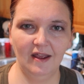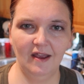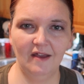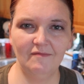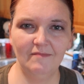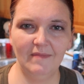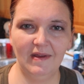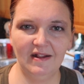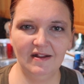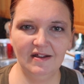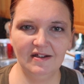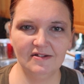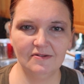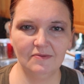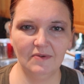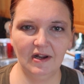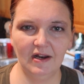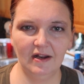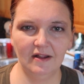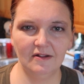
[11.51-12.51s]
I've made these
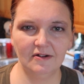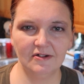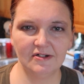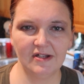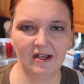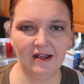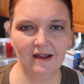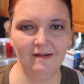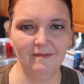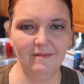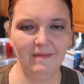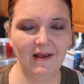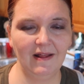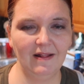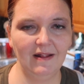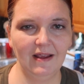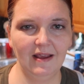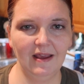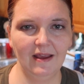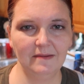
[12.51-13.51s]
one other time
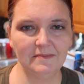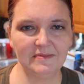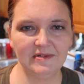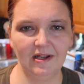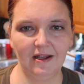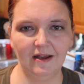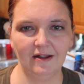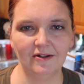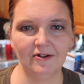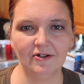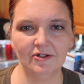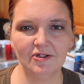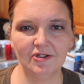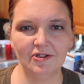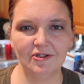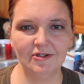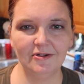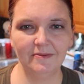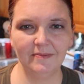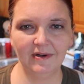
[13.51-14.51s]
and they came together
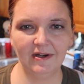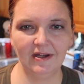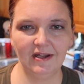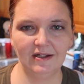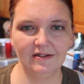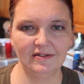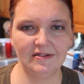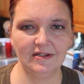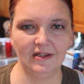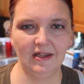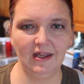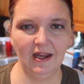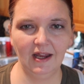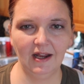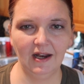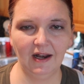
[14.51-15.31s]
super easily,